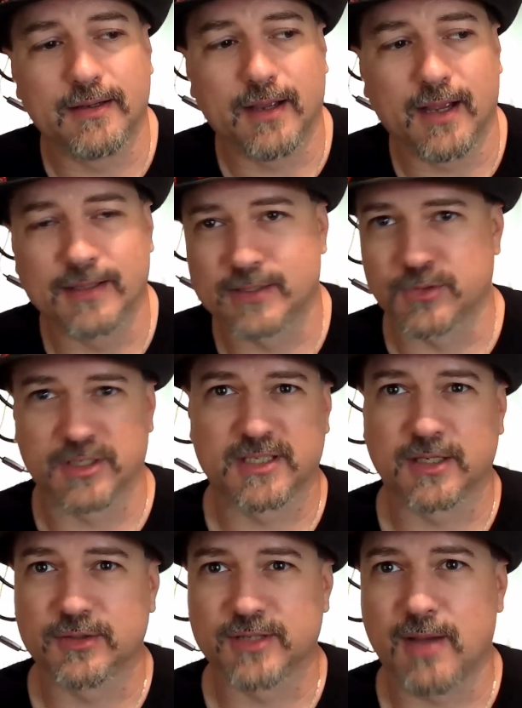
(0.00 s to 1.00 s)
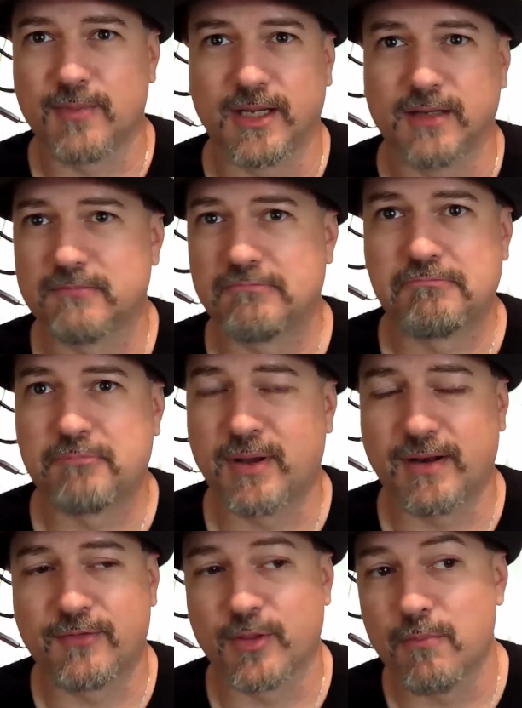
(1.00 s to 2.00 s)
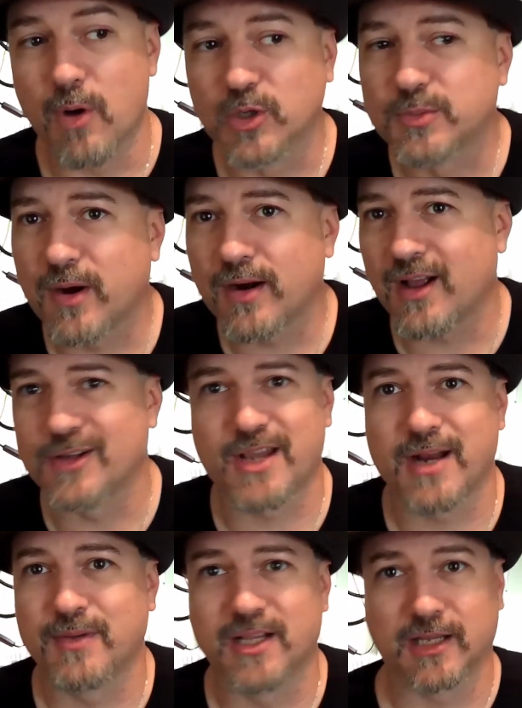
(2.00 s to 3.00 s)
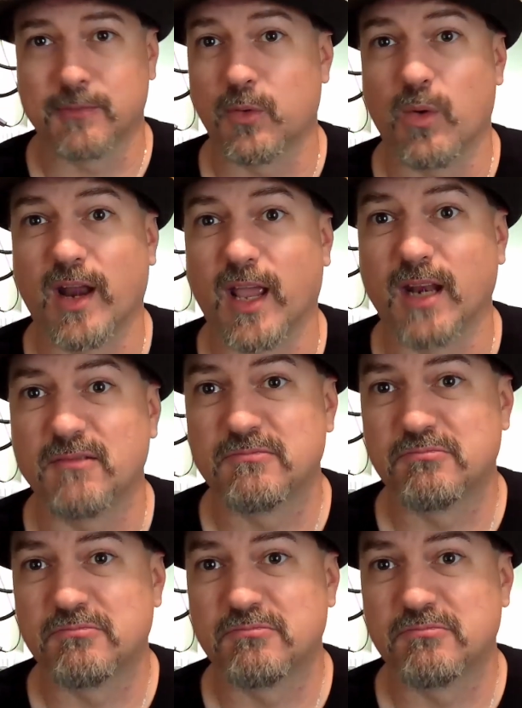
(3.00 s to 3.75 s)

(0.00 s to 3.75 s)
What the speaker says: Unless it was a single zombie. But for the most part, I also had him killing him in one hit.